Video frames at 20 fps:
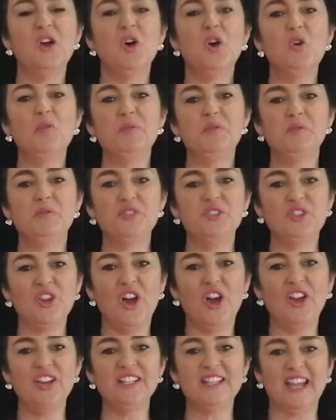Hope you
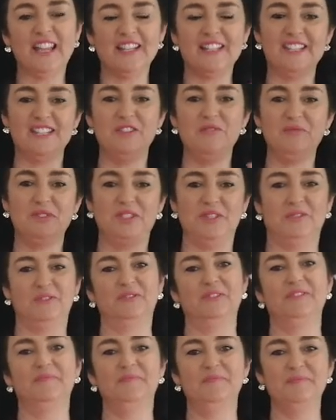enjoyed and see you
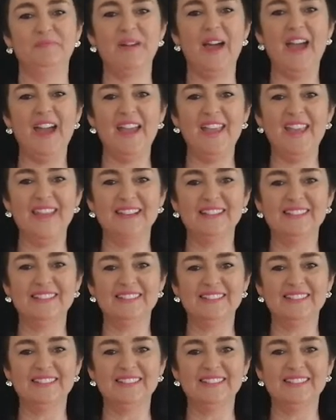soon. Bye!